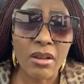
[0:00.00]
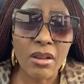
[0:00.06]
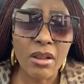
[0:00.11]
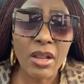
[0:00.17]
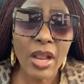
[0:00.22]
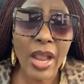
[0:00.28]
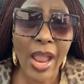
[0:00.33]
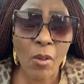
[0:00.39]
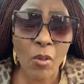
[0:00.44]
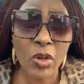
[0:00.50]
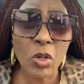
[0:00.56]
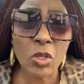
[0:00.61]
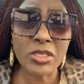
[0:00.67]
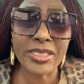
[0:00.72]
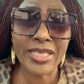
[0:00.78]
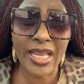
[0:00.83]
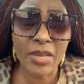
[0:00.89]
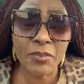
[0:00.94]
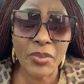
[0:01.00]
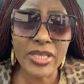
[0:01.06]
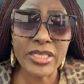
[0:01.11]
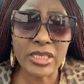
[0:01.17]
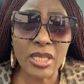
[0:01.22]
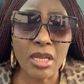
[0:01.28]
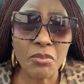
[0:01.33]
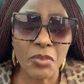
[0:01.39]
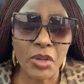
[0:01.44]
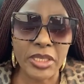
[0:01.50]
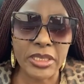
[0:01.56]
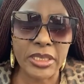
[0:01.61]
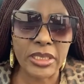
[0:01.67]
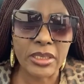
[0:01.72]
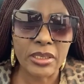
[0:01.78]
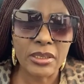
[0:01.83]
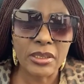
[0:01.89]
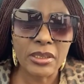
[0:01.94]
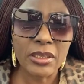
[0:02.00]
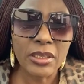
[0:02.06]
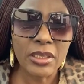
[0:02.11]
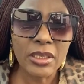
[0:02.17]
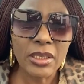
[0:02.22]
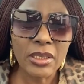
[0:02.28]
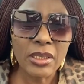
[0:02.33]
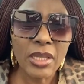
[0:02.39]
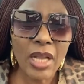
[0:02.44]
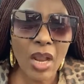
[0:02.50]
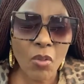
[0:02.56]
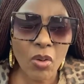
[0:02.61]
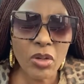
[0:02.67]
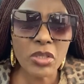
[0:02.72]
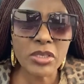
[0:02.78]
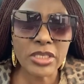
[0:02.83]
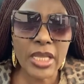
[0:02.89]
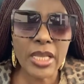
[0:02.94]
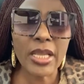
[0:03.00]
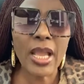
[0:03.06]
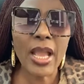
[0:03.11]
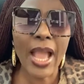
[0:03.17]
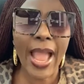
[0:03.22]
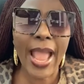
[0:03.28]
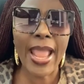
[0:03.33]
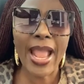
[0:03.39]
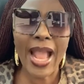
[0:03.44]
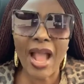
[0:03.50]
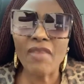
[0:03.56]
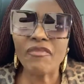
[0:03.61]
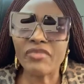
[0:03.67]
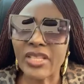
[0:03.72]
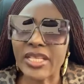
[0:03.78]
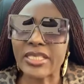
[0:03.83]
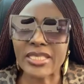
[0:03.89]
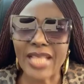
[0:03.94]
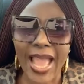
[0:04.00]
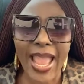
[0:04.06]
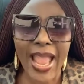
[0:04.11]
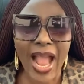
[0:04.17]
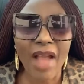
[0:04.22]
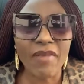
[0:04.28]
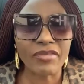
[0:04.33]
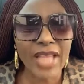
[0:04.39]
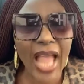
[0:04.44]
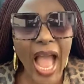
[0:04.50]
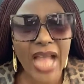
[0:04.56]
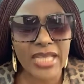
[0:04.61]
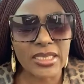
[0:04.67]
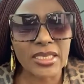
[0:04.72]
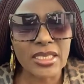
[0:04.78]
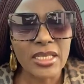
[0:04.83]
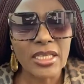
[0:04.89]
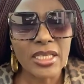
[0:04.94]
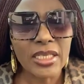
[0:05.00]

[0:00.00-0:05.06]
I want to celebrate somebody. I want to say, I have this, I have that.